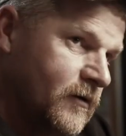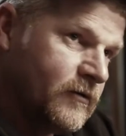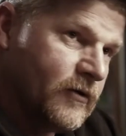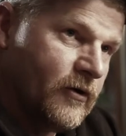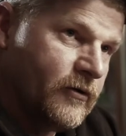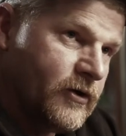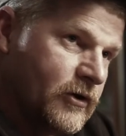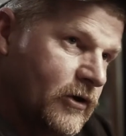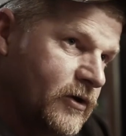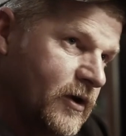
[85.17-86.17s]
So you
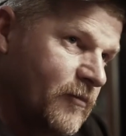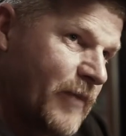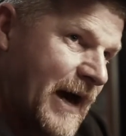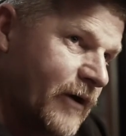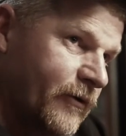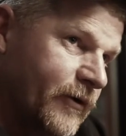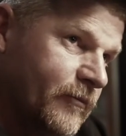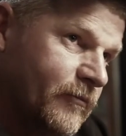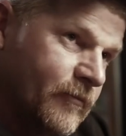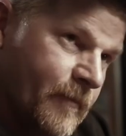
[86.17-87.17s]
know you can pattern them,